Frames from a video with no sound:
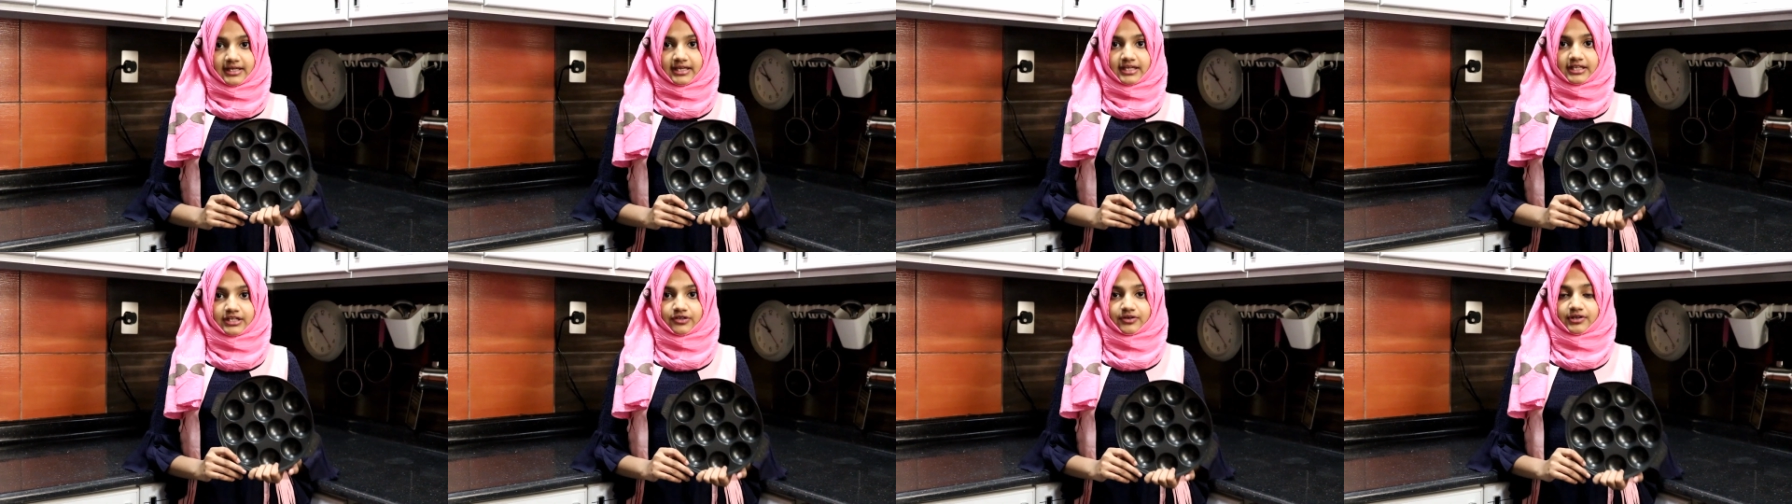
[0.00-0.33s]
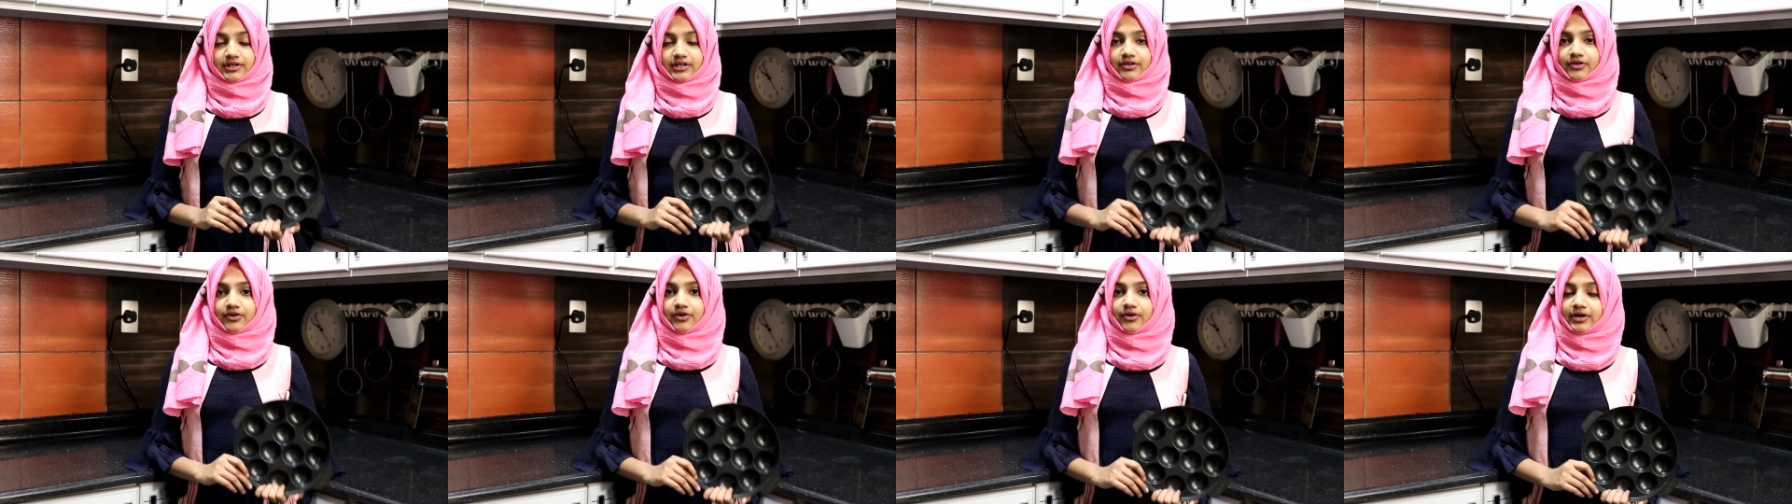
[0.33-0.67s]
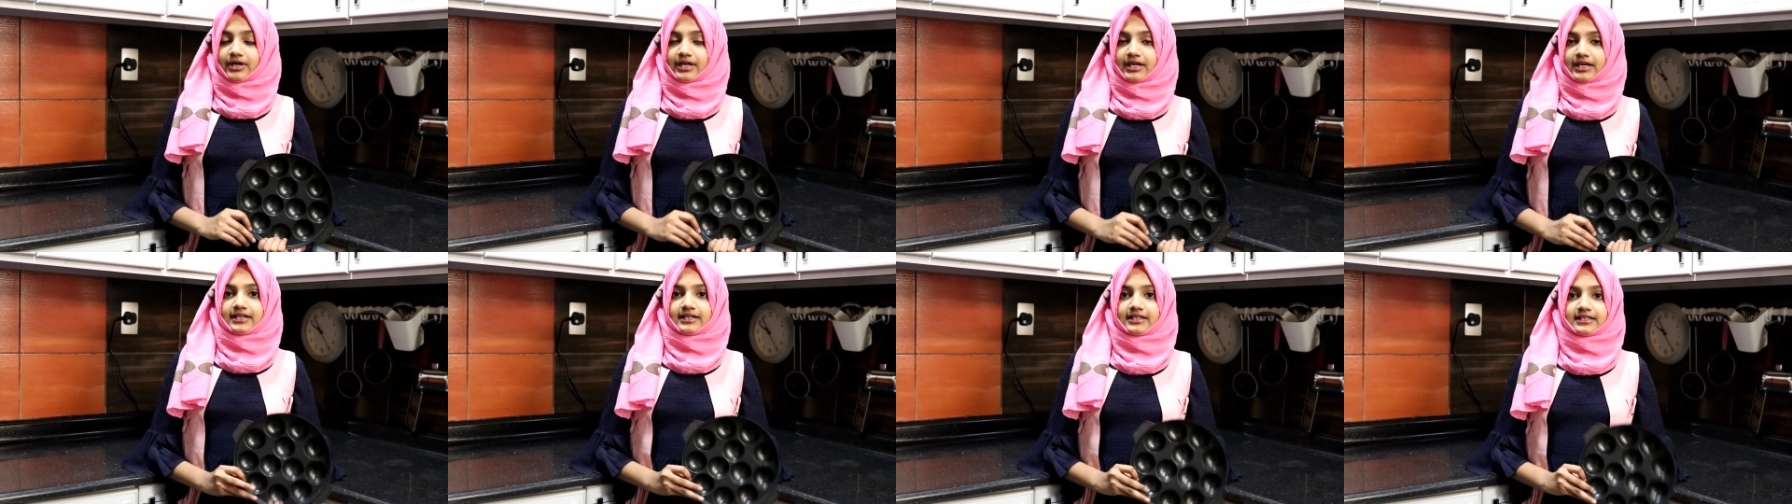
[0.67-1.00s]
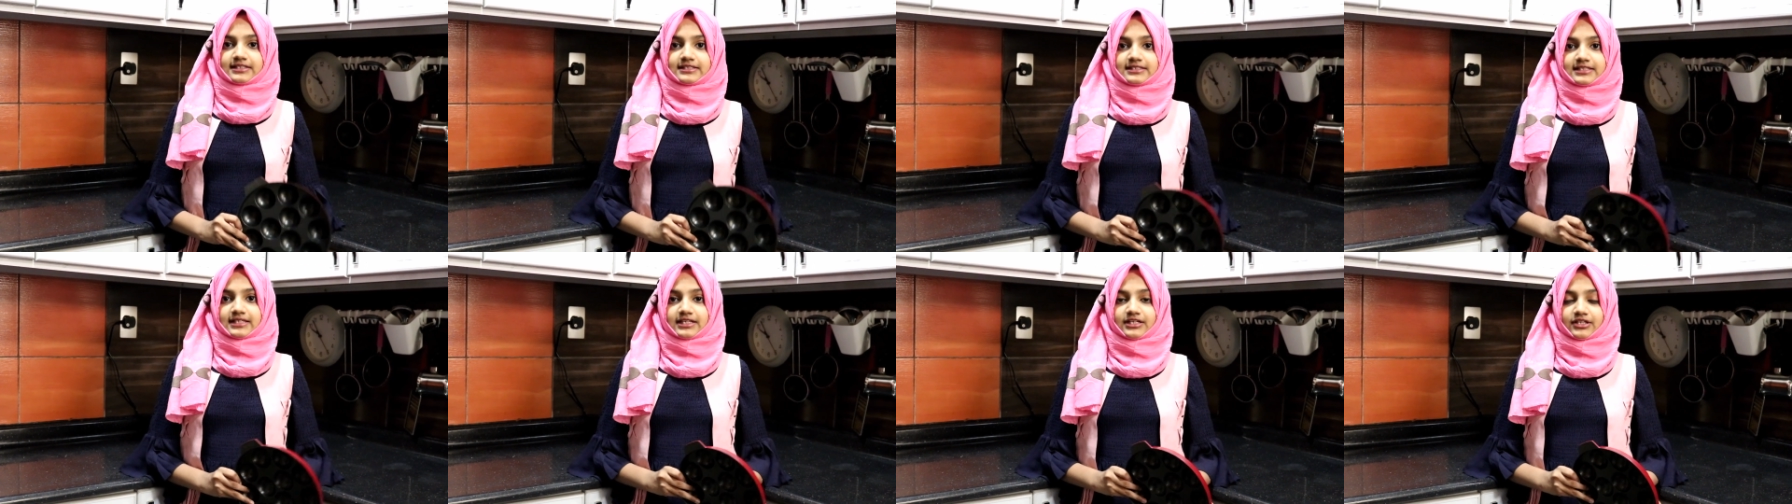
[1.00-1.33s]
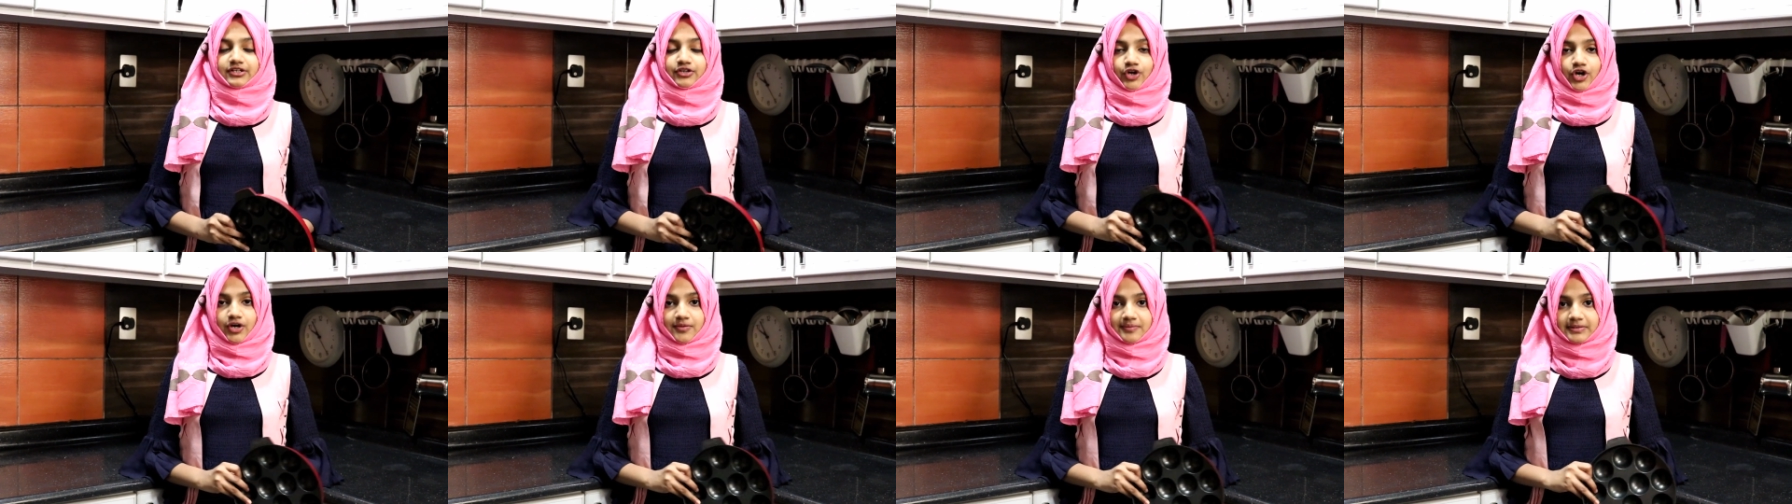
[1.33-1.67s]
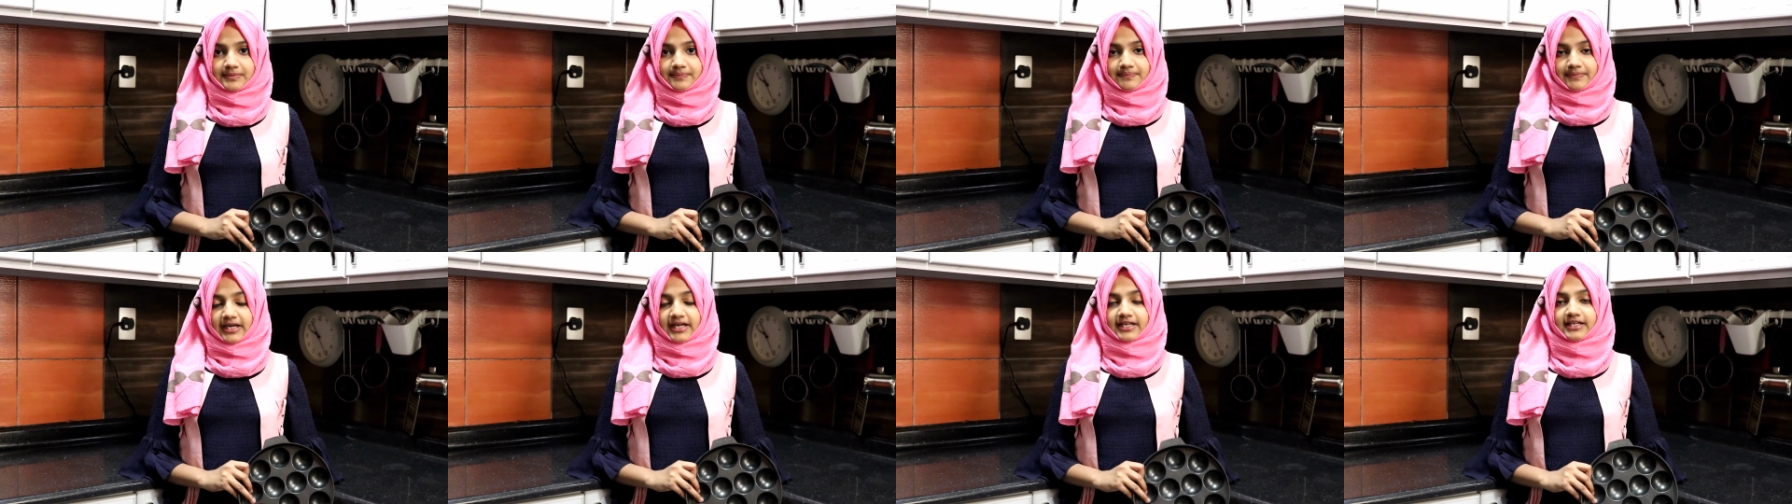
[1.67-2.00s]
then you can go ahead and take a
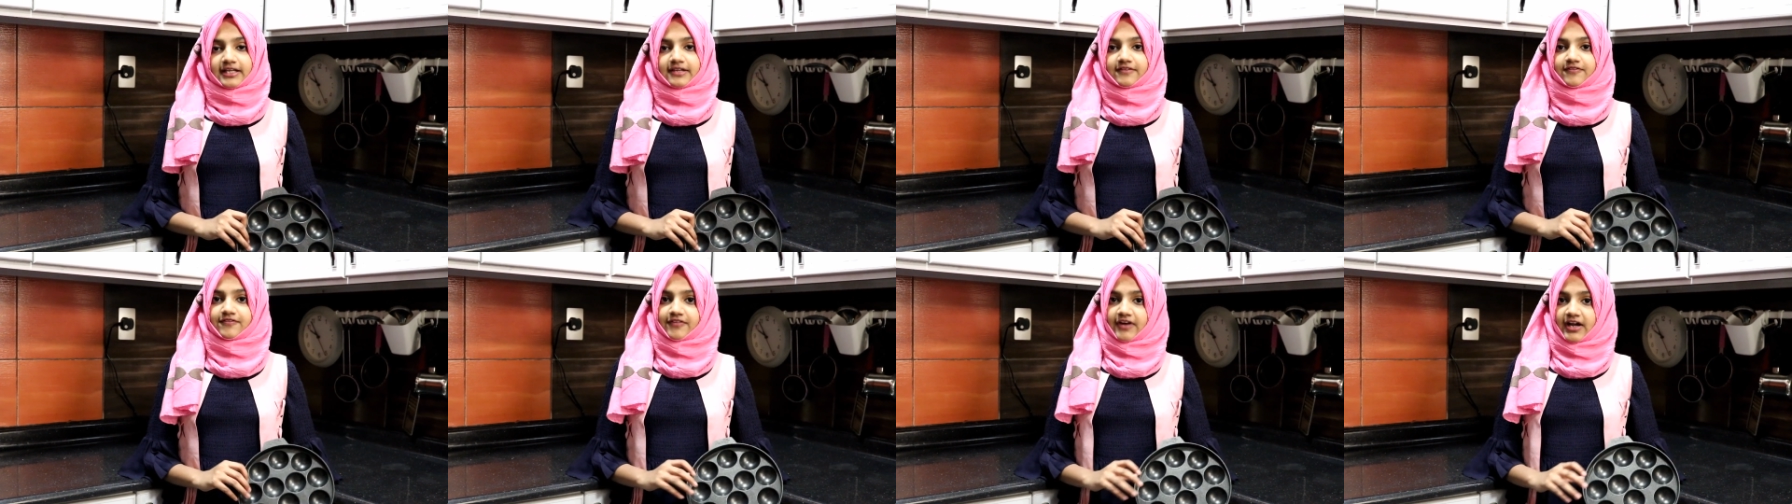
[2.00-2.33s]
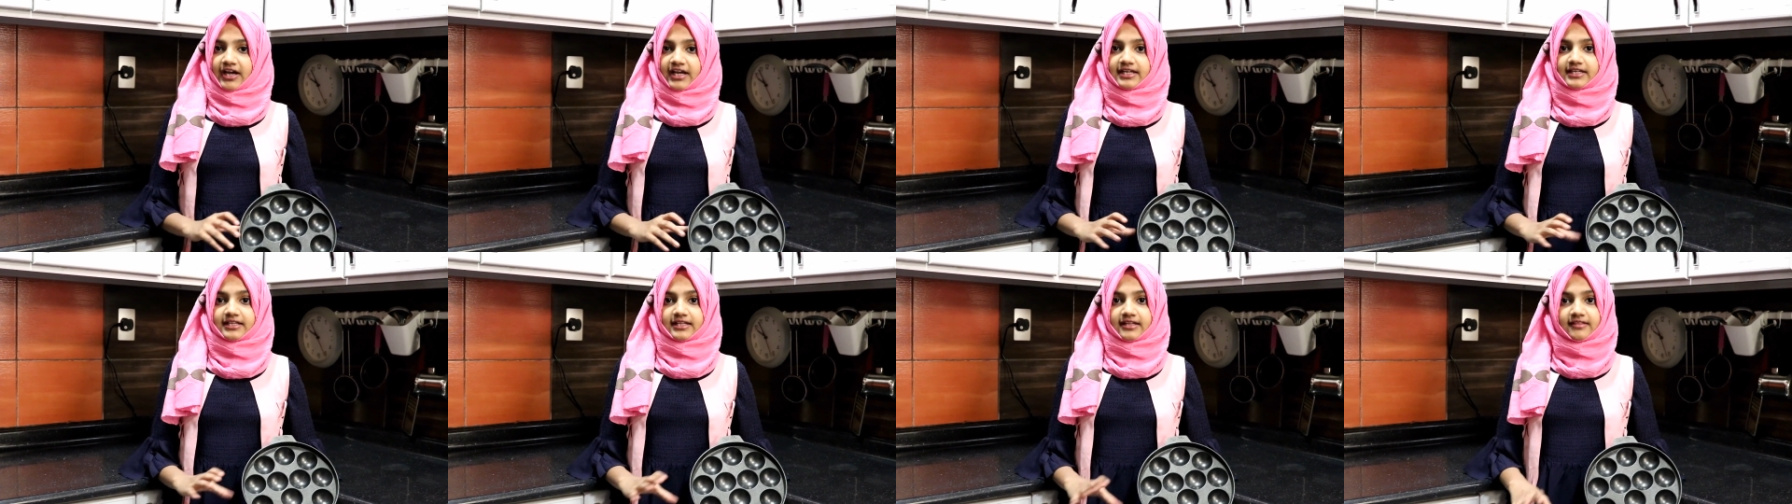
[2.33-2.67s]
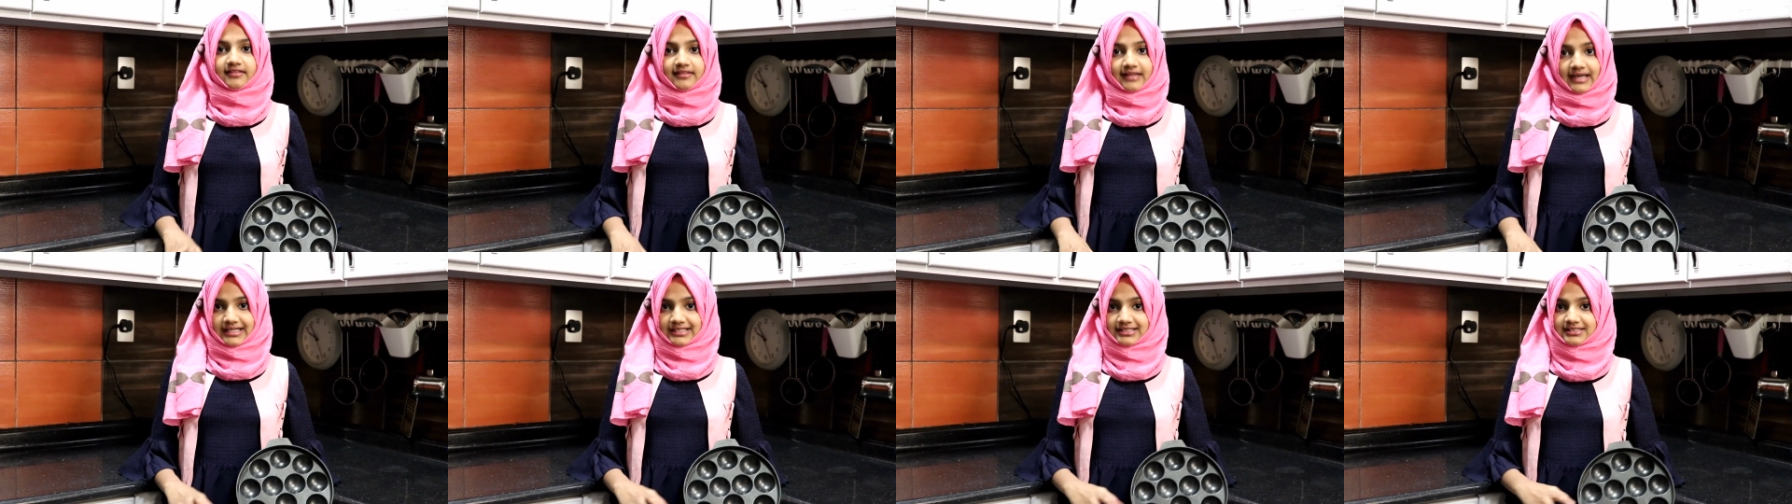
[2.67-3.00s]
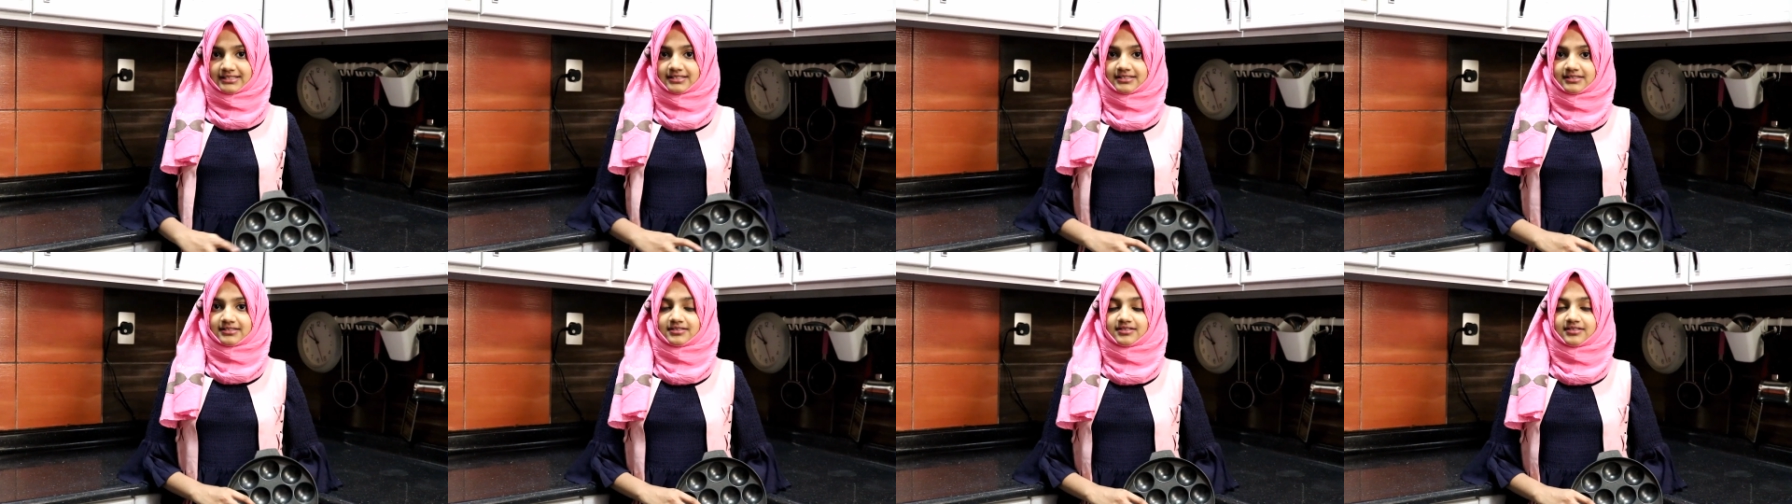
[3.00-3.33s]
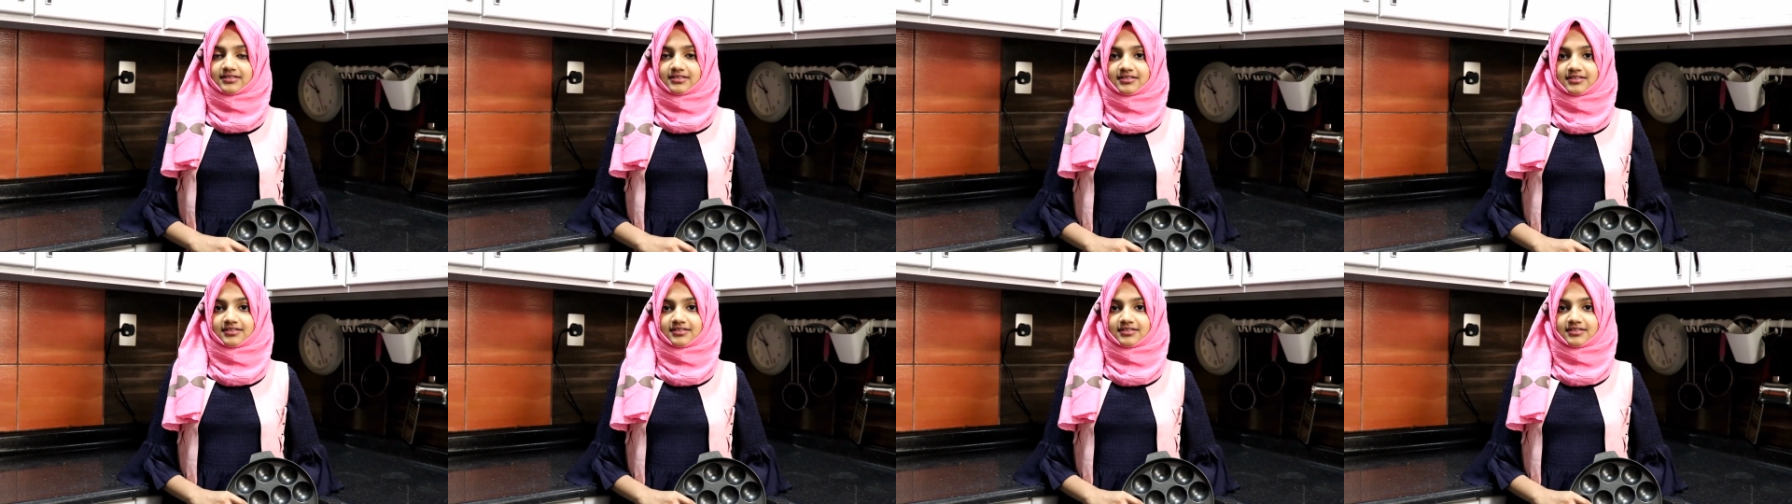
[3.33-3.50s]
normal pan and fry it in that.